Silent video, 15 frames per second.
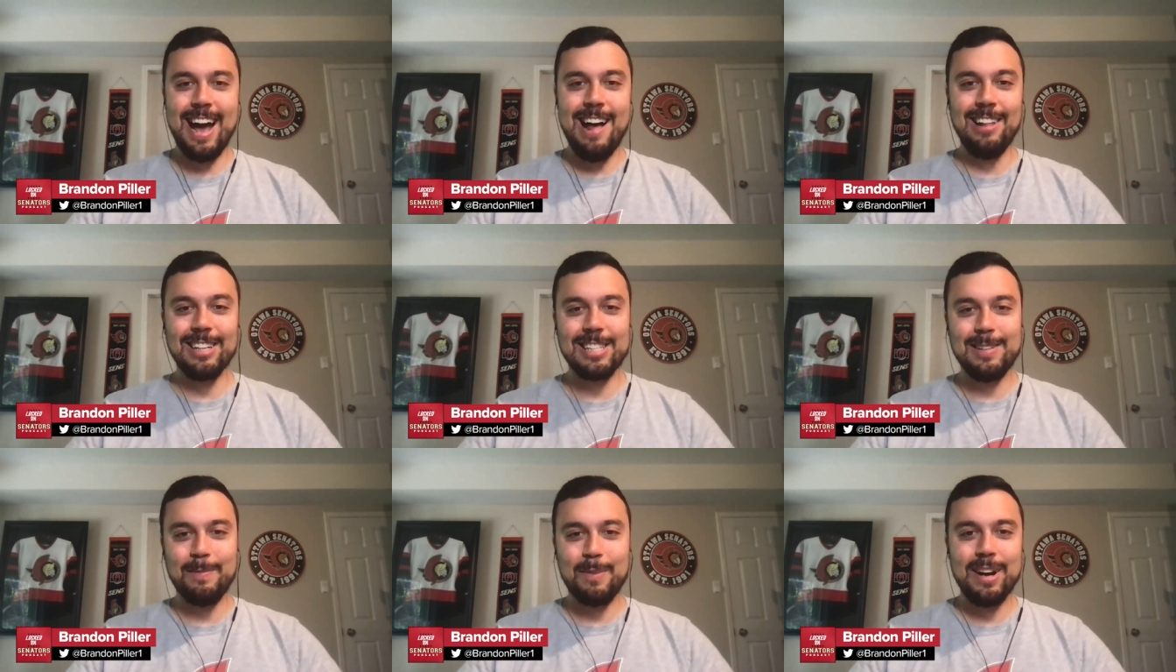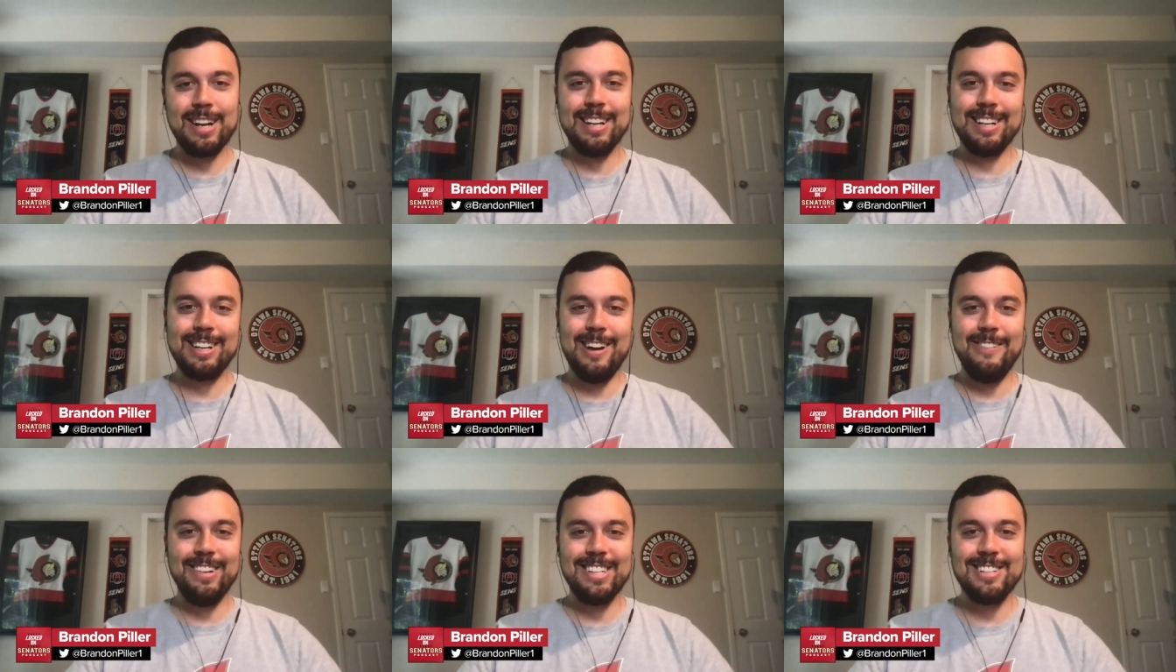Alex DeBrincat
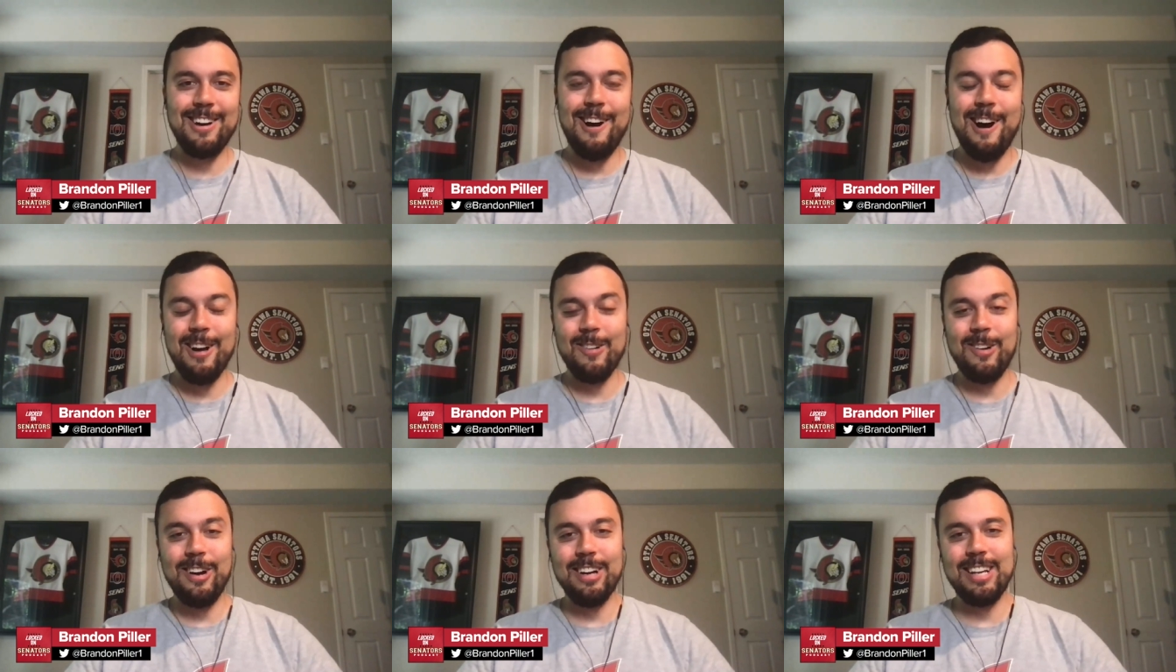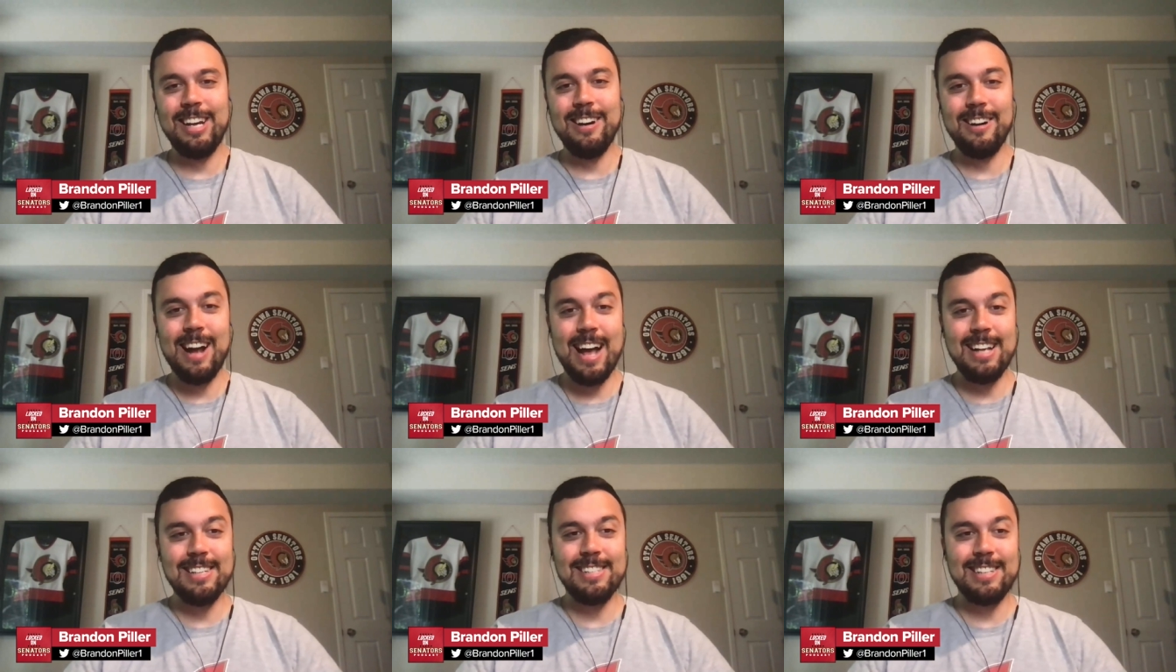coming to Ottawa here,
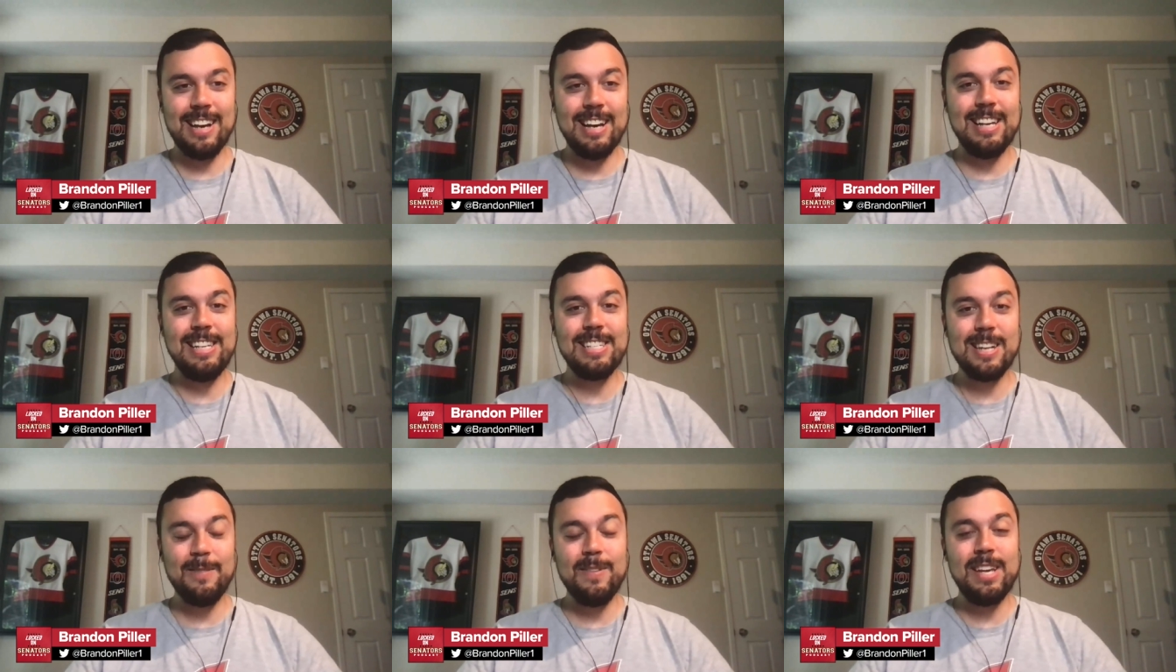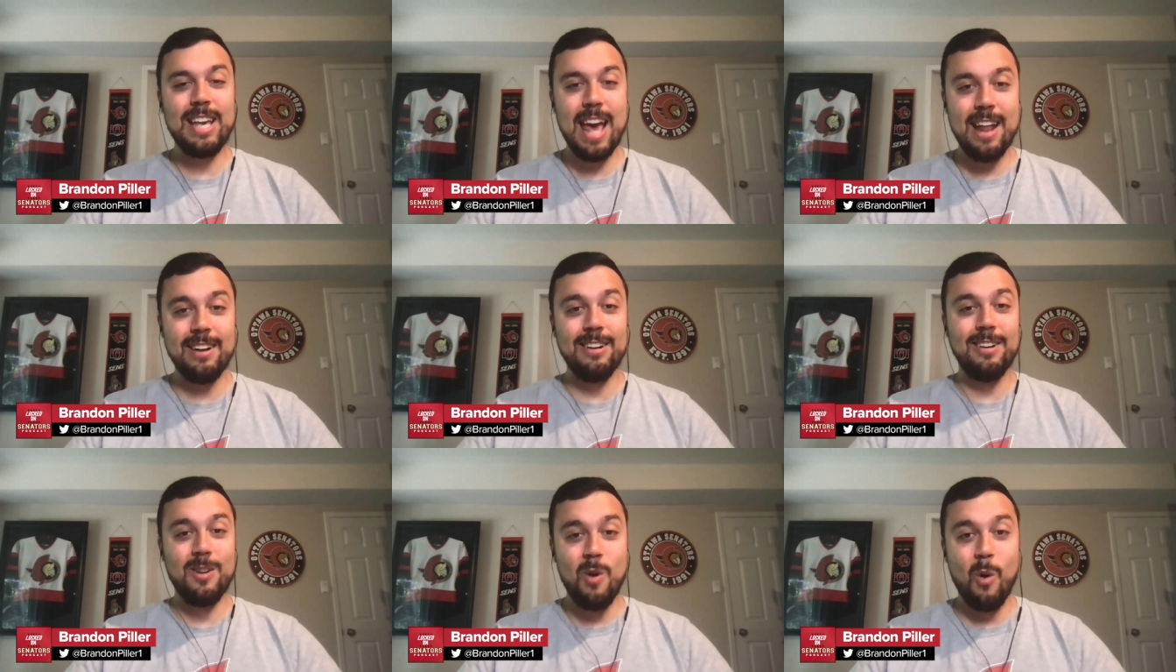as uh, he's going to be
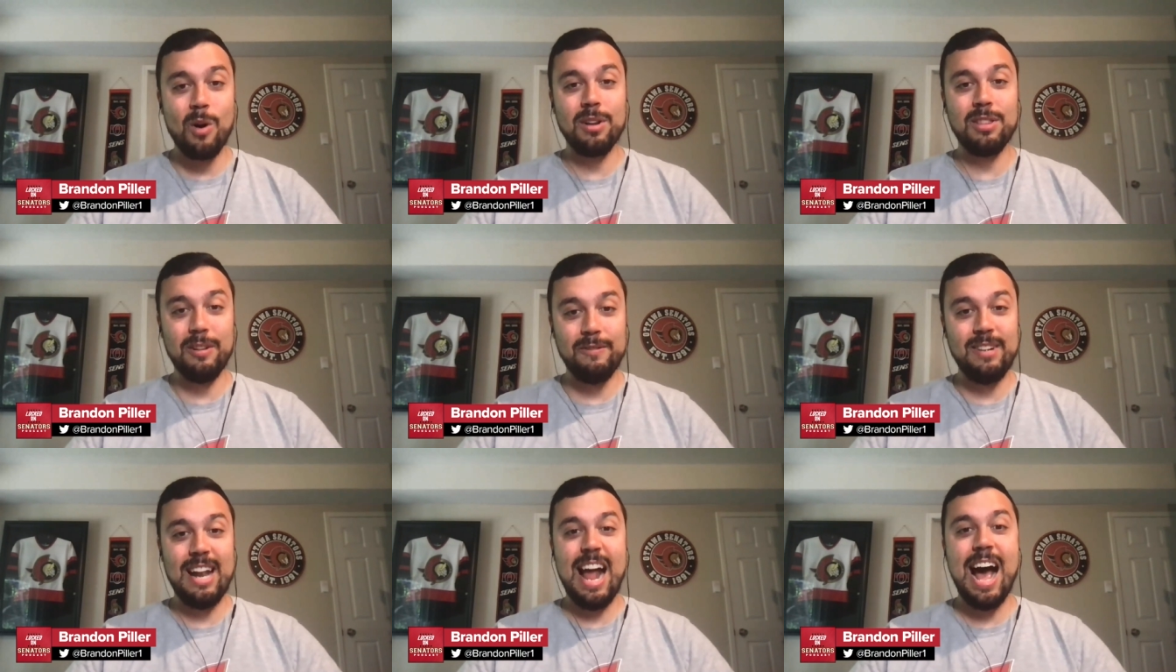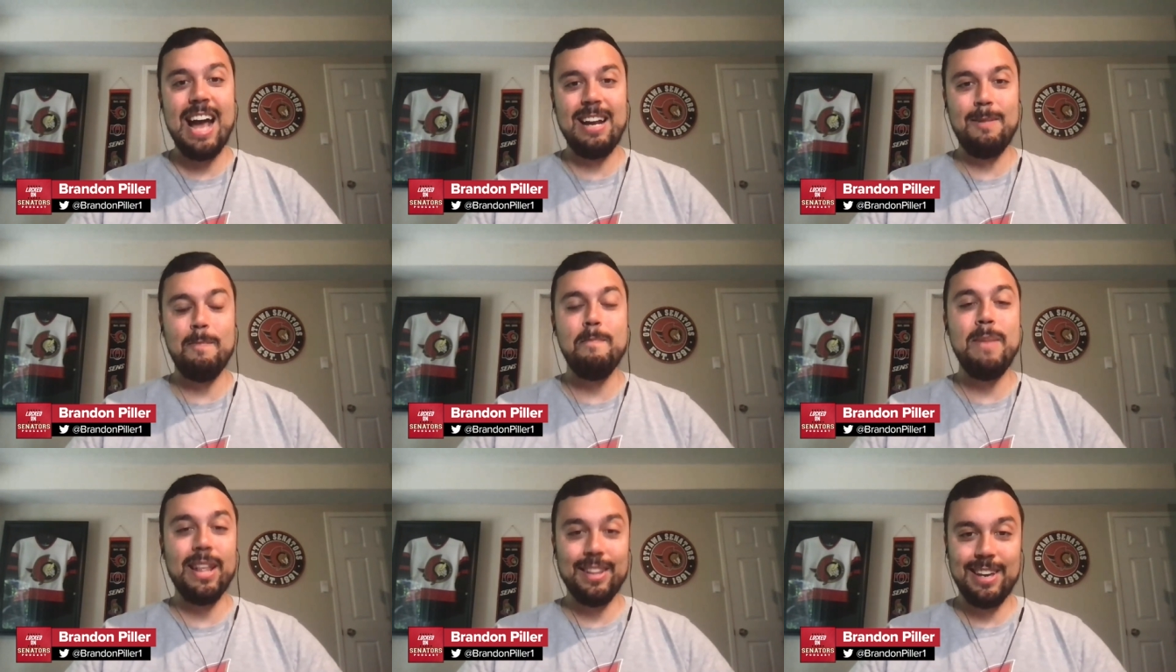getting north of
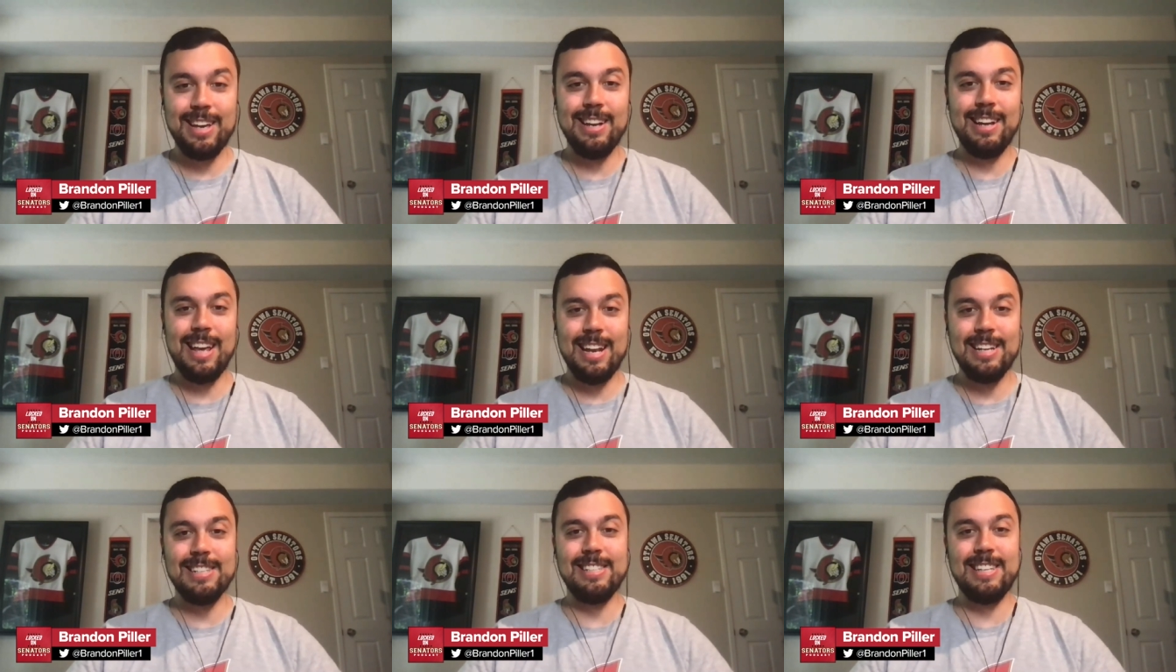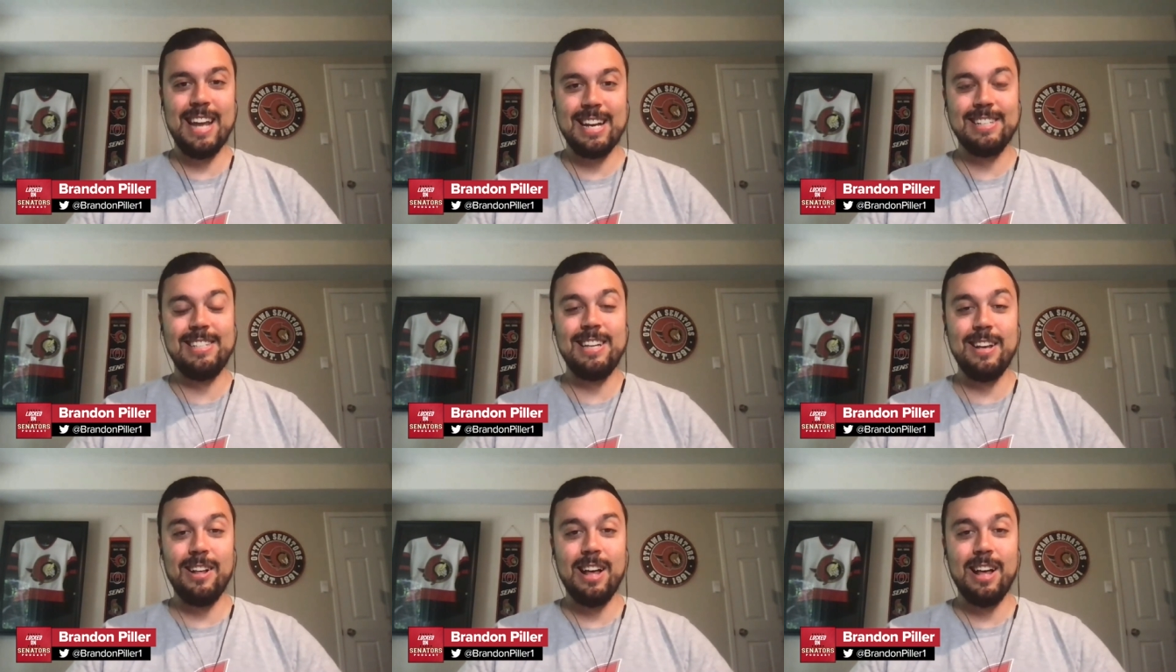nine million dollars in his next deal.